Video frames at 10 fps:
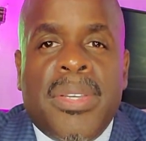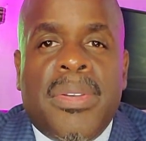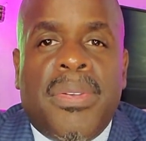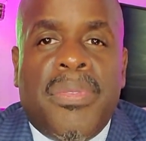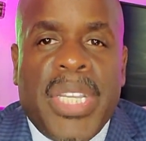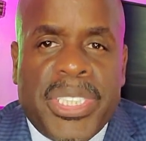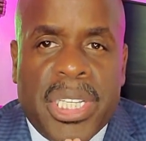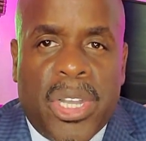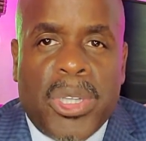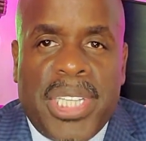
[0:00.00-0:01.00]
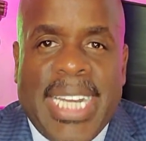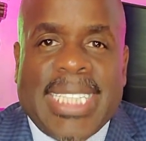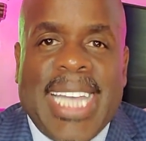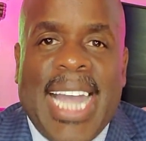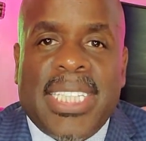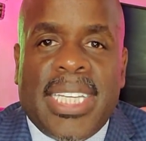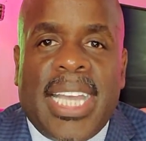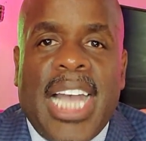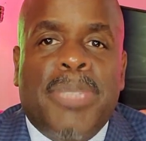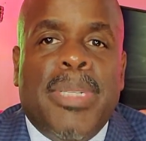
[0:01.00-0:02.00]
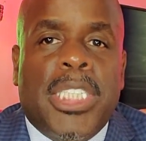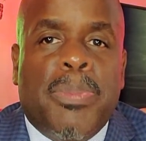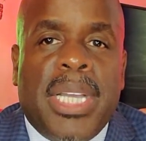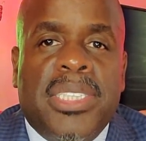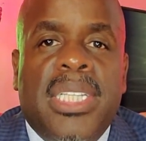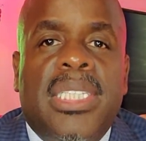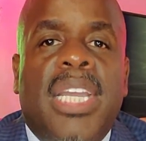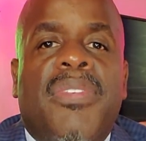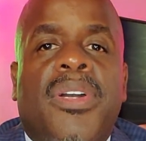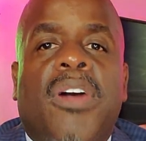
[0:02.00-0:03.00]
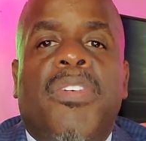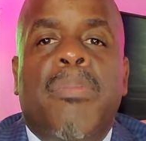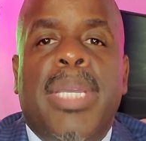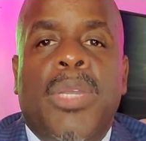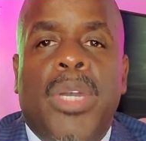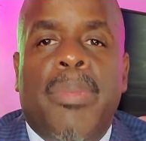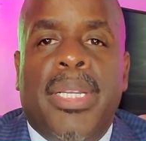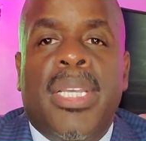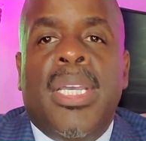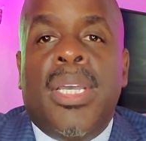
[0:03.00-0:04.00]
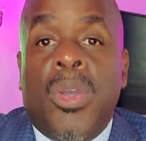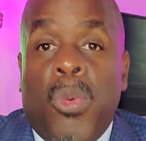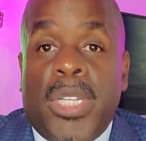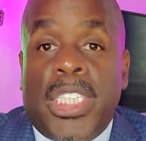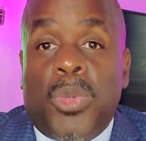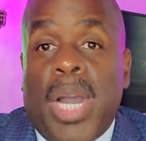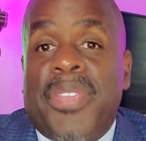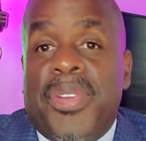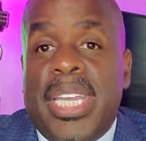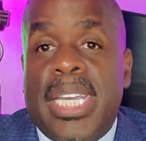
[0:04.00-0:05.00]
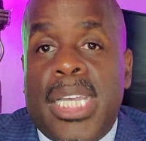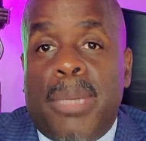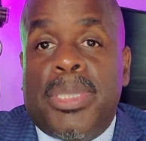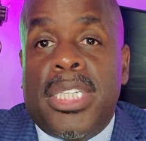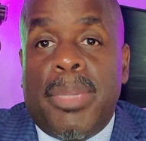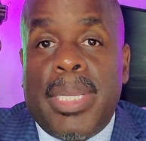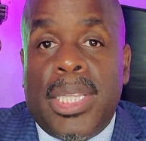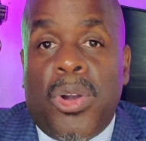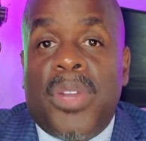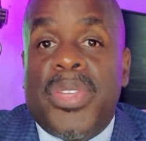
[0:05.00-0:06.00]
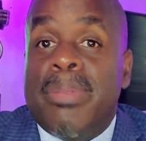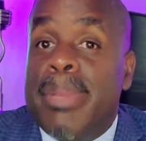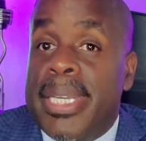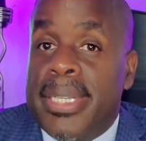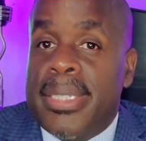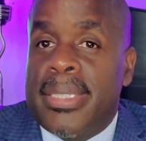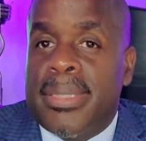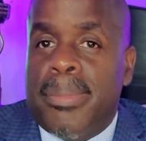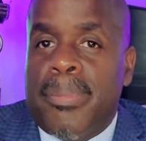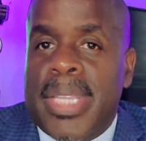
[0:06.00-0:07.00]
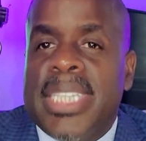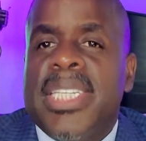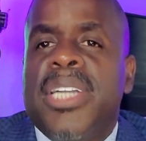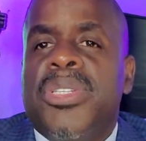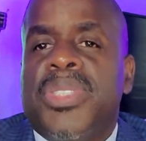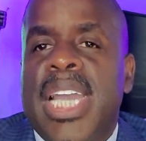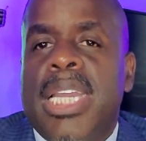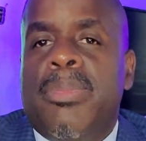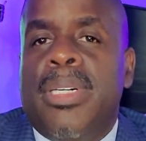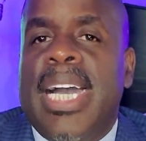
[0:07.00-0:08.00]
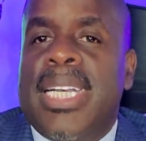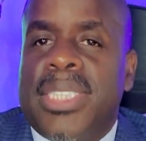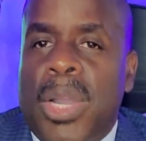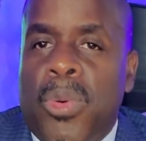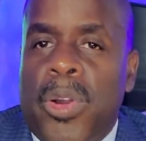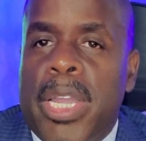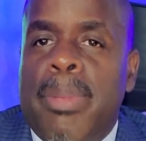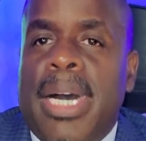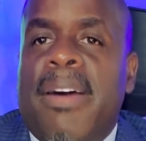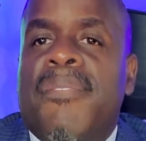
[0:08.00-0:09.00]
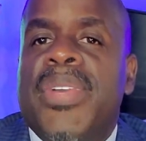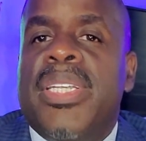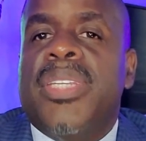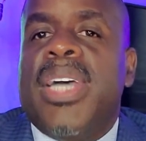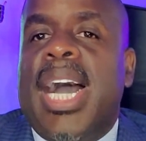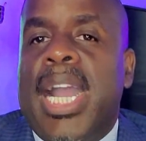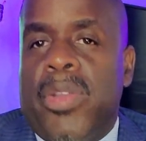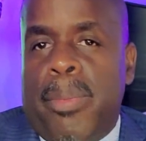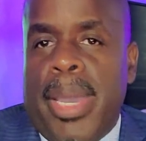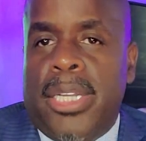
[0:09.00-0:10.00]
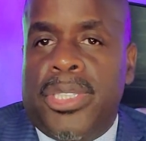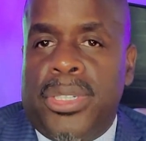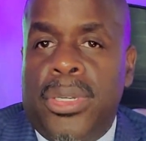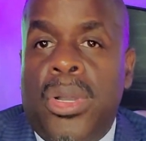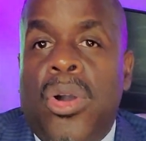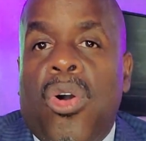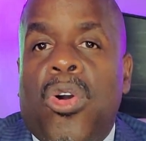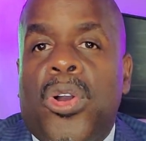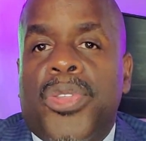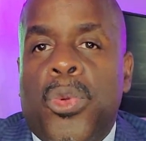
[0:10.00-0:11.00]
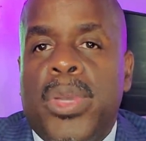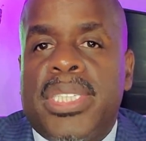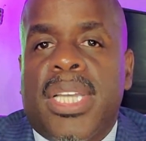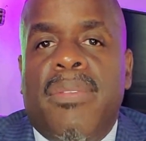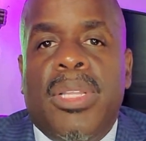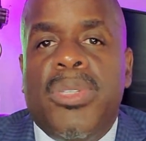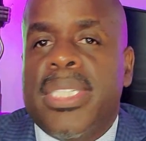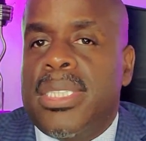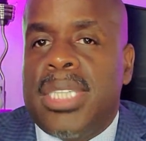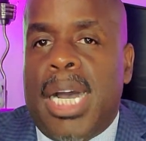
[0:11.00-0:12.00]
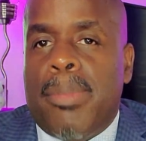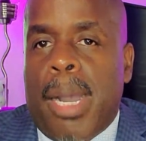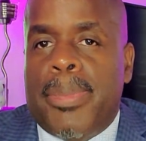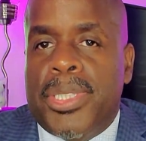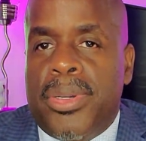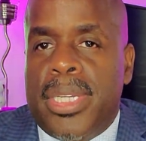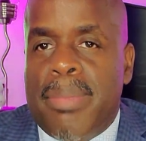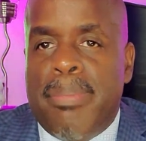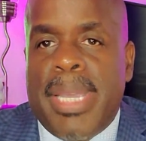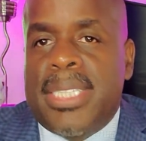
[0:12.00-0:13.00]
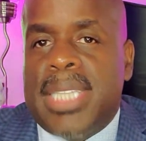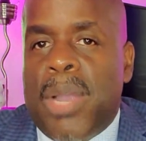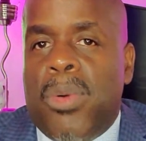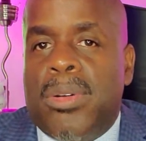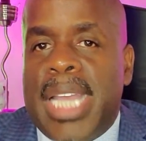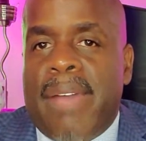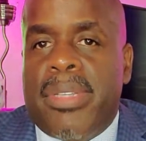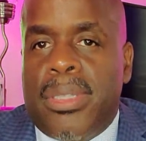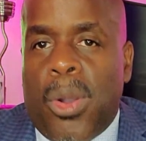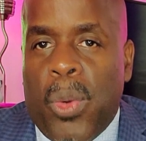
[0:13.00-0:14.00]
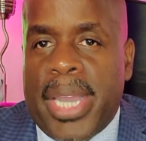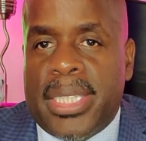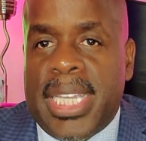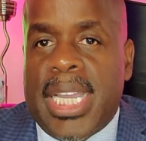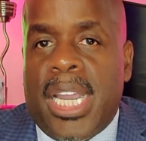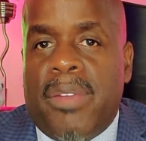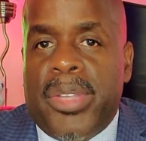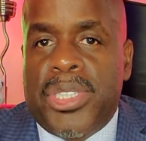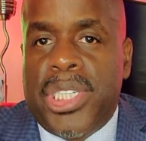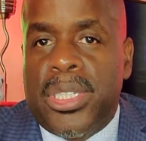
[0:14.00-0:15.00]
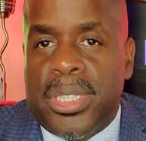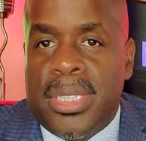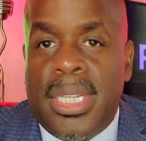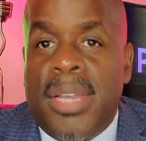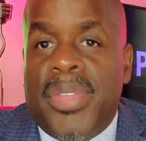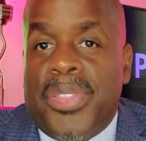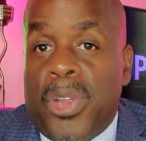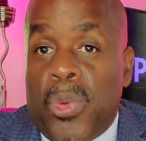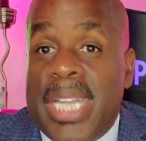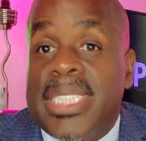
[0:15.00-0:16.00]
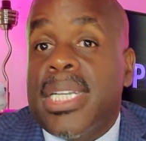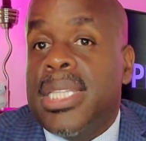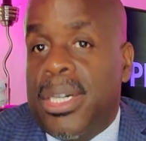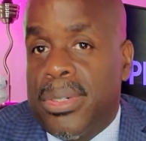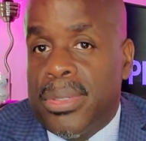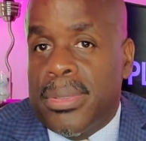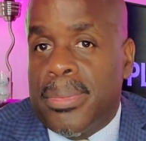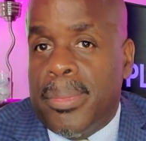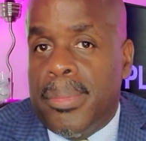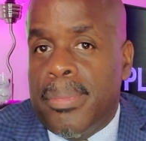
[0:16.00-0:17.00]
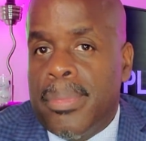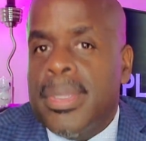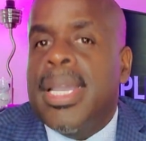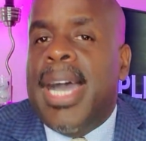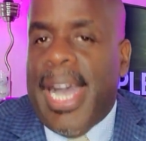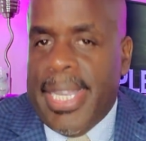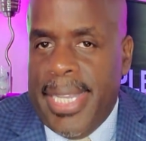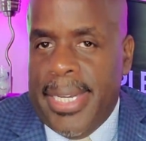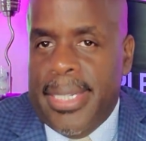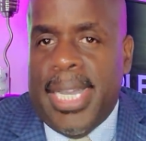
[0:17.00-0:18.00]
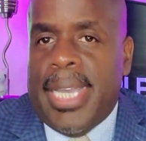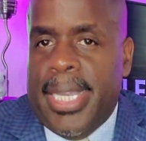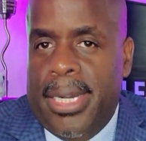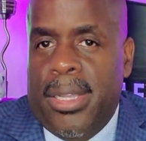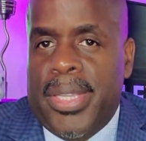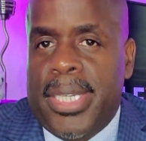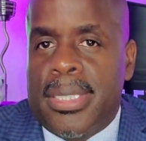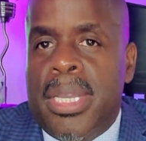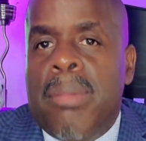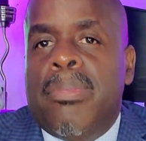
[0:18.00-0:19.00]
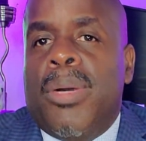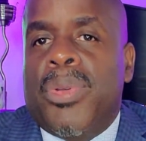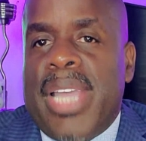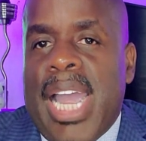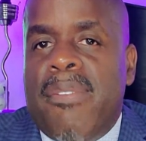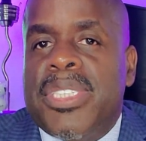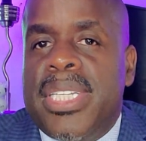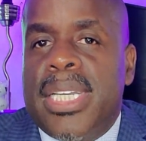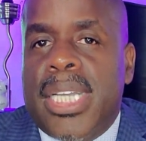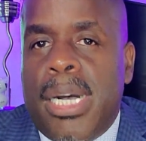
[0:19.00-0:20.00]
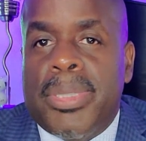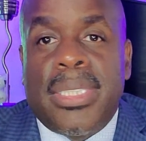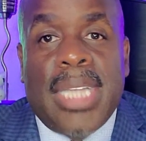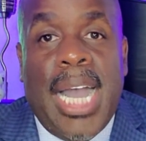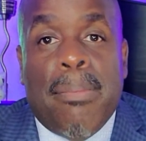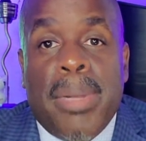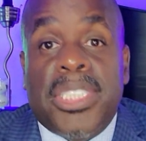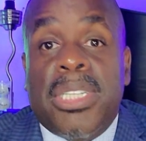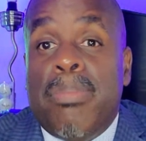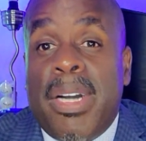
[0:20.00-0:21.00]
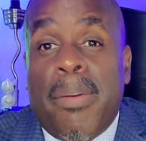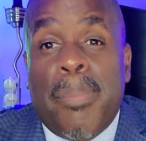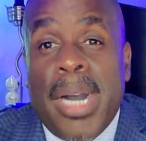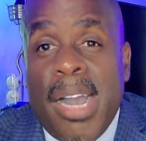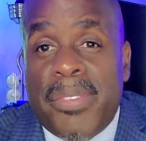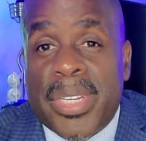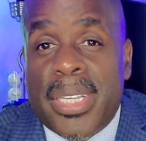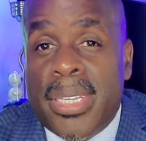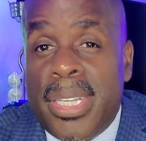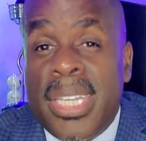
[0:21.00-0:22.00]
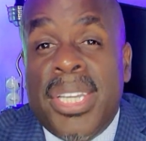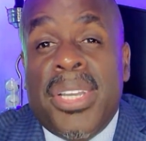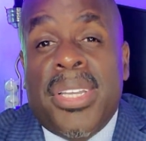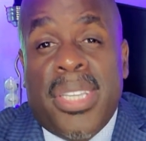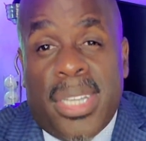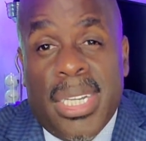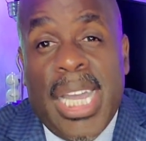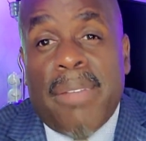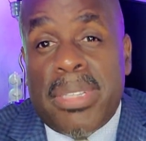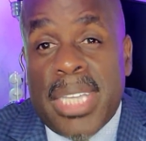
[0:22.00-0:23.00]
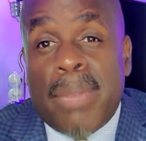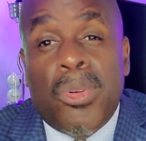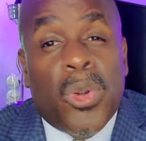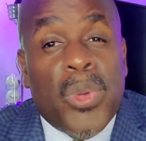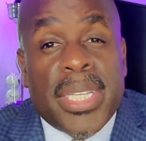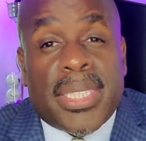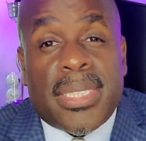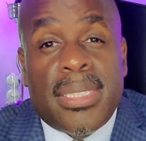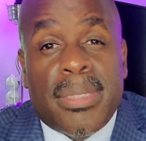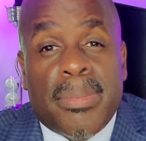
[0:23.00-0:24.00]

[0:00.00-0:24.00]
This negotiating tactic has been especially difficult for many women, which is why their incomes tend to be lower than men. It's understandable as they worry about offending the hiring manager, or the risk of losing a job opportunity means they won't have a way to take care of their children that they're raising alone. I get it. I get all that. But with average incomes not much above poverty, you're going to have to take more risks.